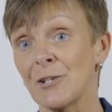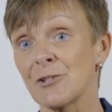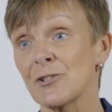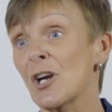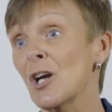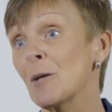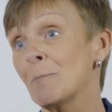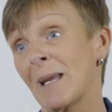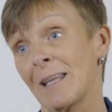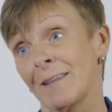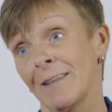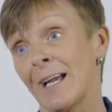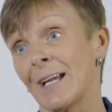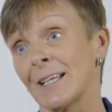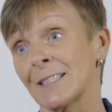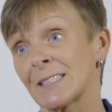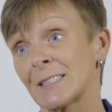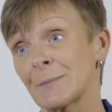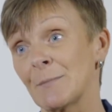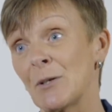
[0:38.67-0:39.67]
try and make
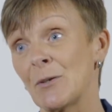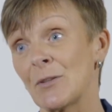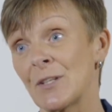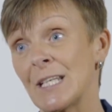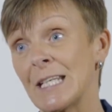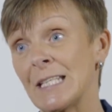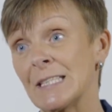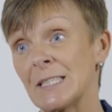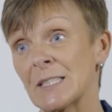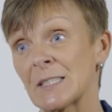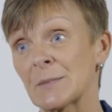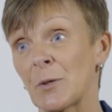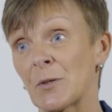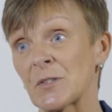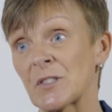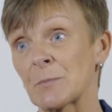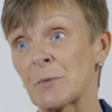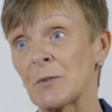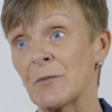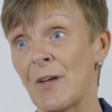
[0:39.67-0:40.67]
that as smooth and easy as
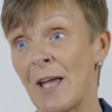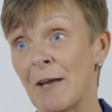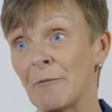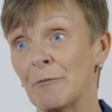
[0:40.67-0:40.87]
possible for